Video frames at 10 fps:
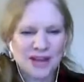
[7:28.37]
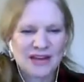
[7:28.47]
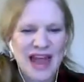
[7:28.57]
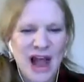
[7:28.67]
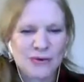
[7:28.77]

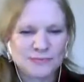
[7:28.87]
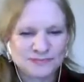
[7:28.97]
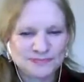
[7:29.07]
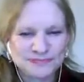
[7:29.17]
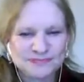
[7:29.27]
Now,
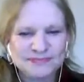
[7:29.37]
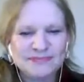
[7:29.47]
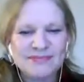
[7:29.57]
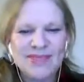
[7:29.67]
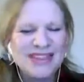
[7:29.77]

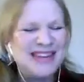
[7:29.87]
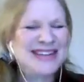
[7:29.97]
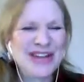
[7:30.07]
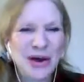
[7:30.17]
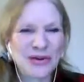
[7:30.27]

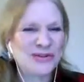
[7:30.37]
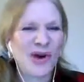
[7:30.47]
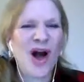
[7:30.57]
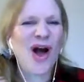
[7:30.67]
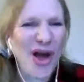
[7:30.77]
these tunnels
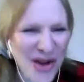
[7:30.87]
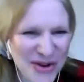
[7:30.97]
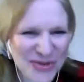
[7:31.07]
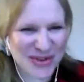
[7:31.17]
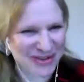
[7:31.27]
are
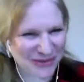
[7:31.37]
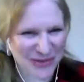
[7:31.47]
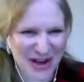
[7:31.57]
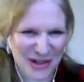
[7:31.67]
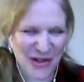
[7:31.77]
hundreds of
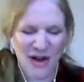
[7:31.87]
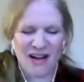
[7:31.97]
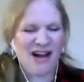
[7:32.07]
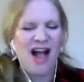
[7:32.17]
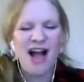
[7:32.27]
feet long,